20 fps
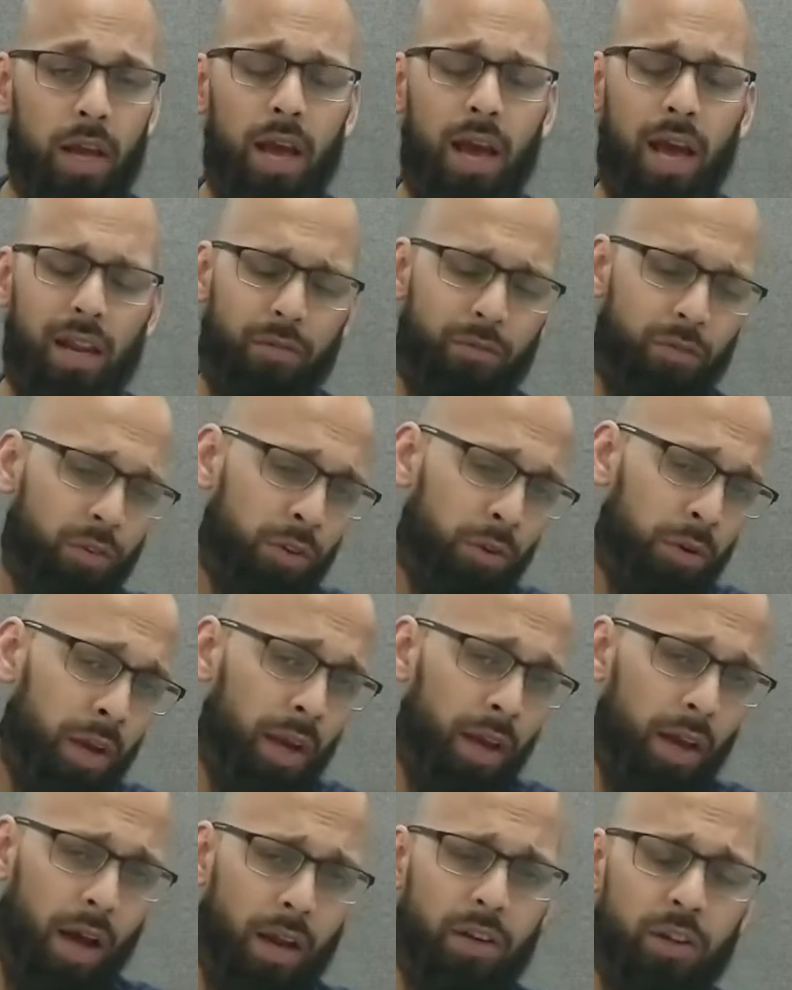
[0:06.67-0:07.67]
And if you're new
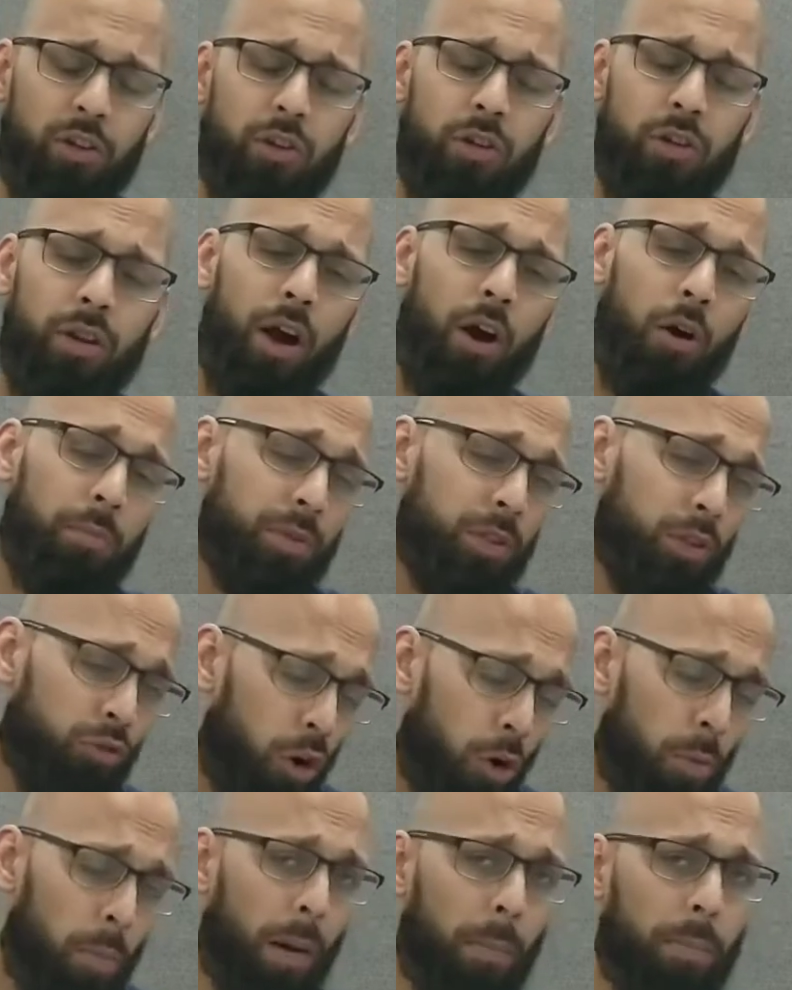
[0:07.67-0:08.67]
here, I need you to help me to
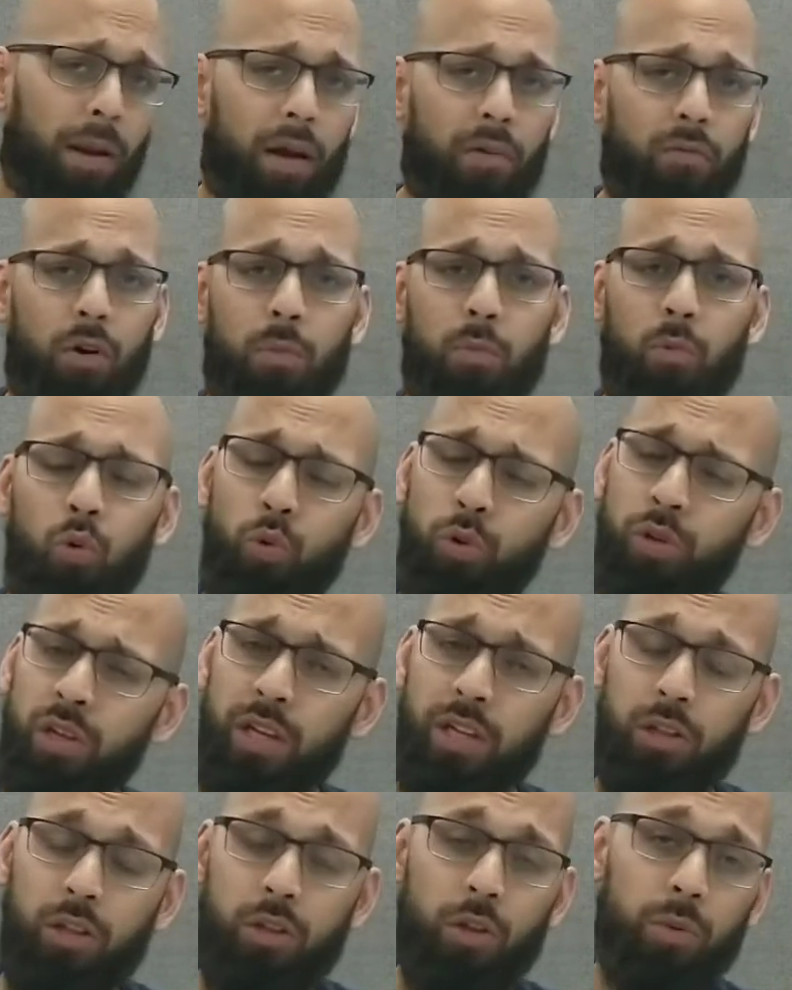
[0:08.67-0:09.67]
grow my platform. All you
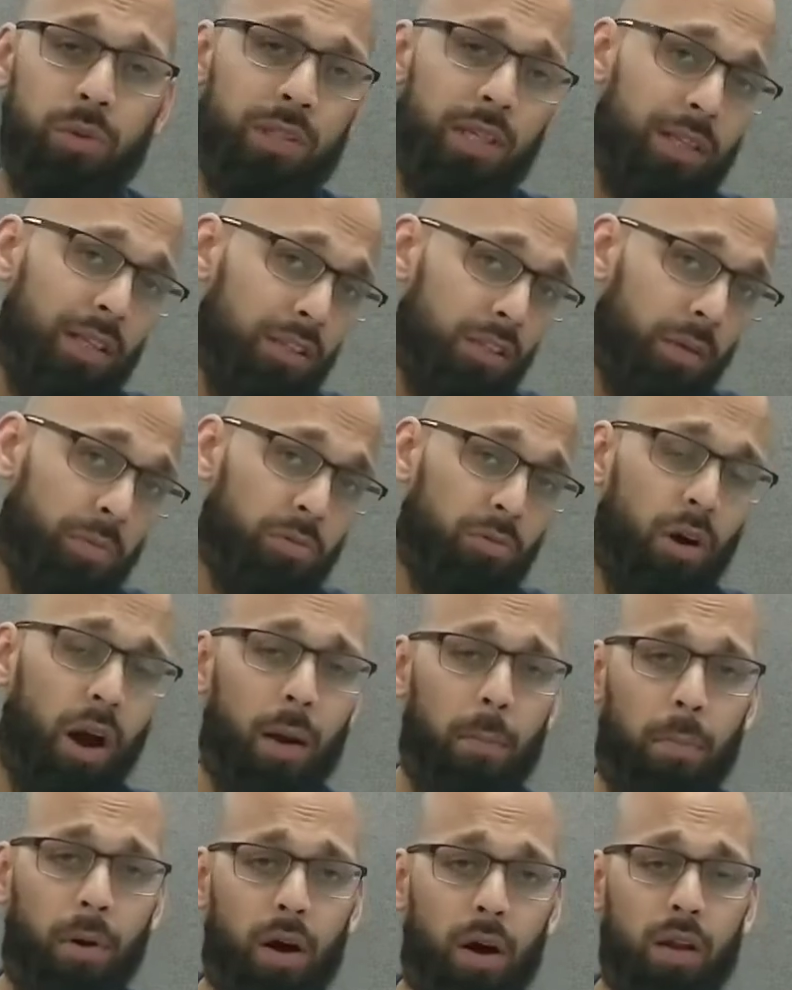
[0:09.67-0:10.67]
need to do is hit the
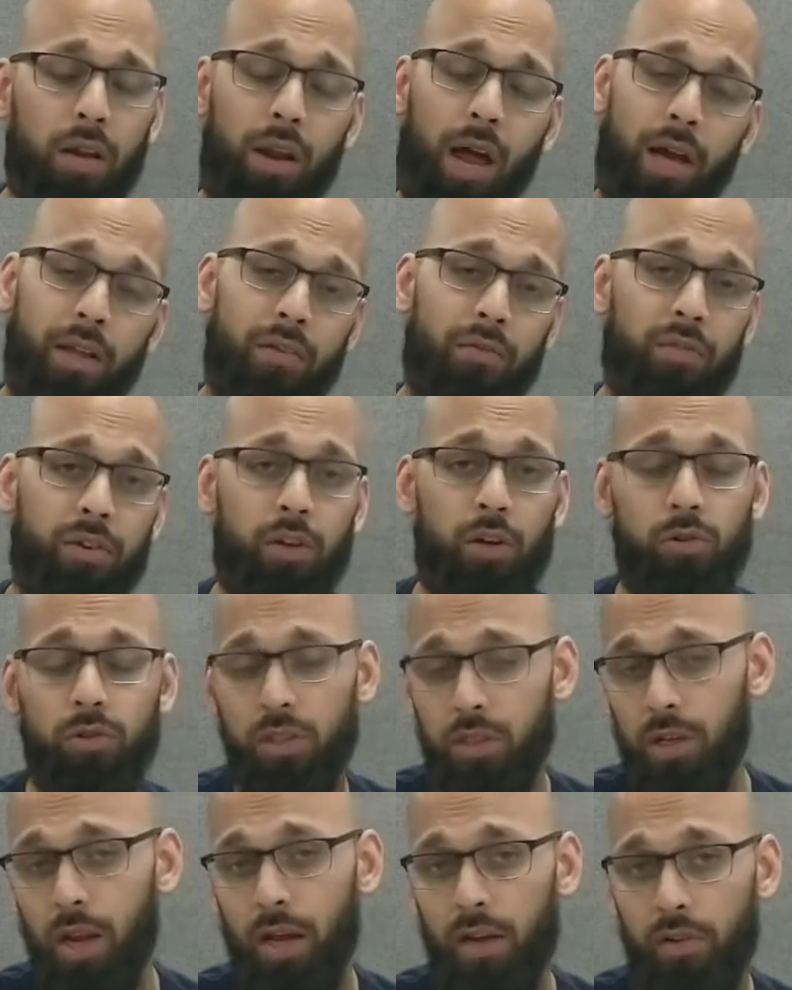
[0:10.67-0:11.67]
subscribe button, like the video,
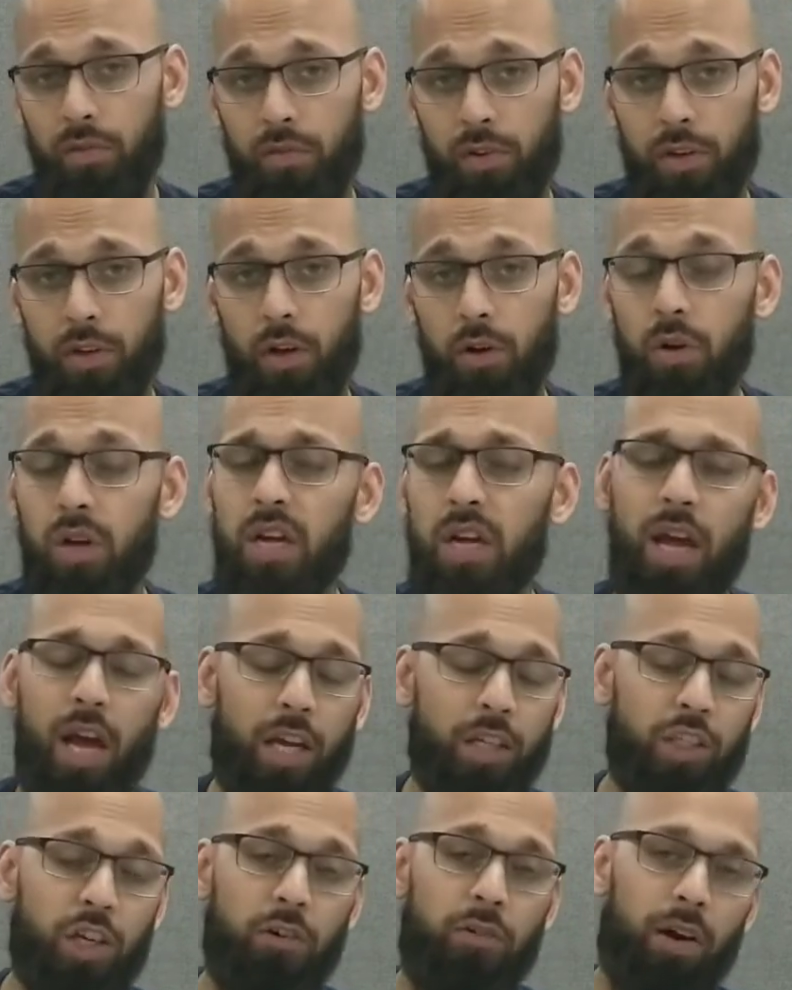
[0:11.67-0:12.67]
dislike the video,
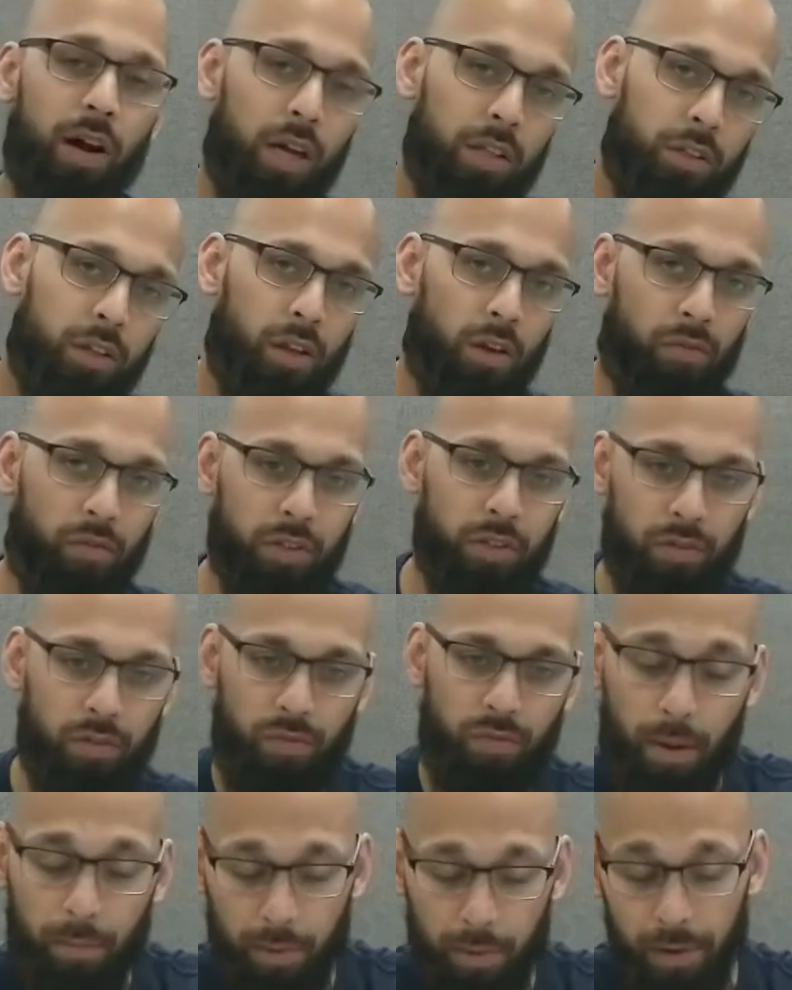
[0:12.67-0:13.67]
and share it out to your friends and
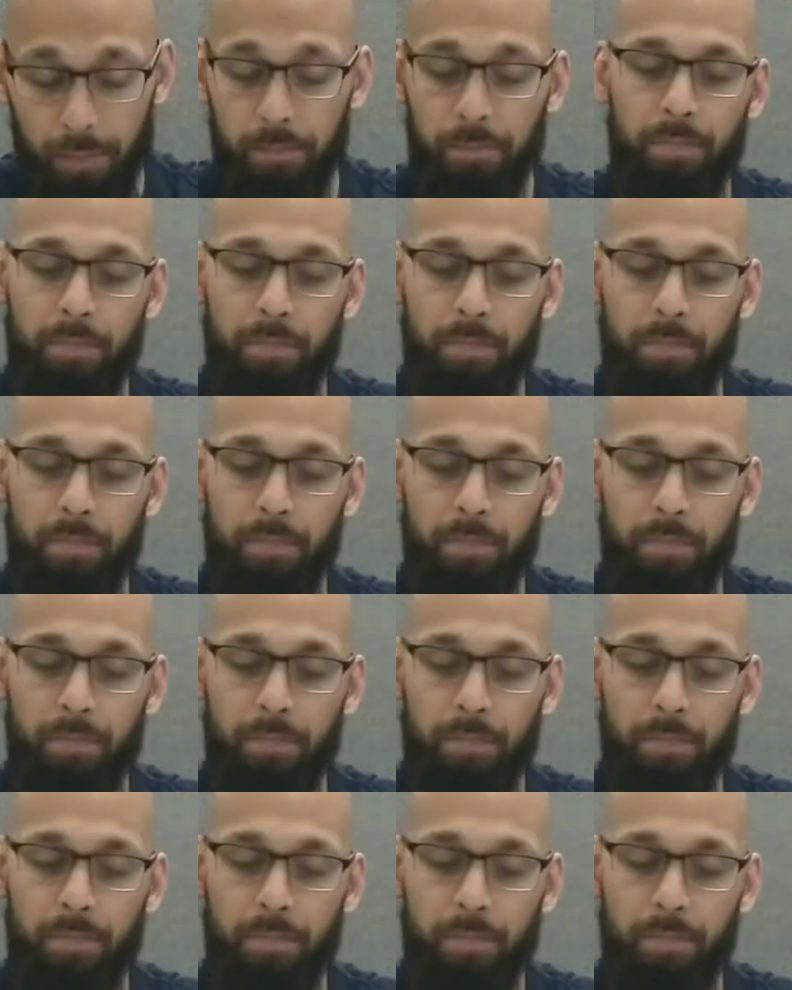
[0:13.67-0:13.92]
family.